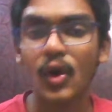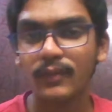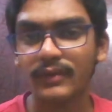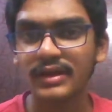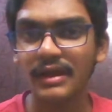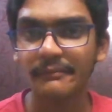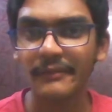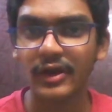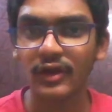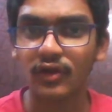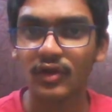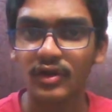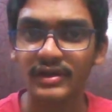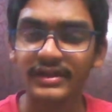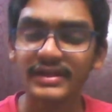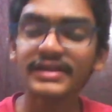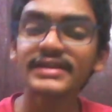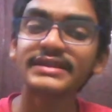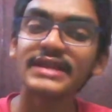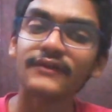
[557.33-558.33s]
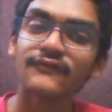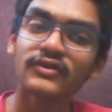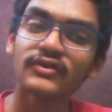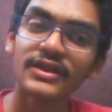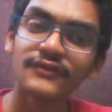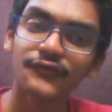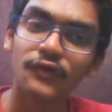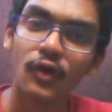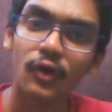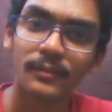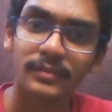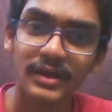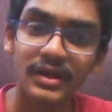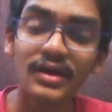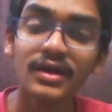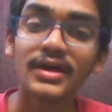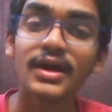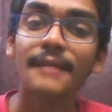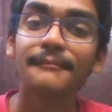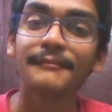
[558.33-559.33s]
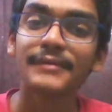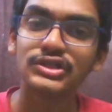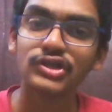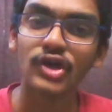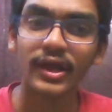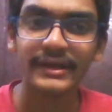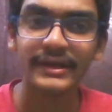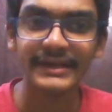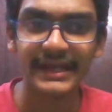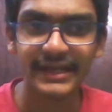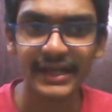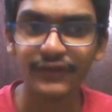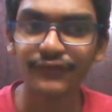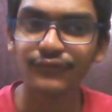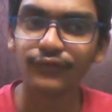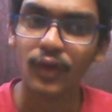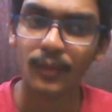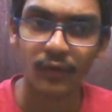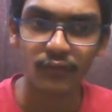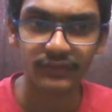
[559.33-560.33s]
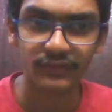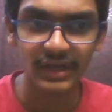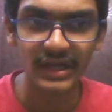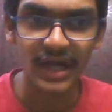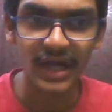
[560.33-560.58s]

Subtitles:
over the minorities. Therefore, they formed the majoritarian form of the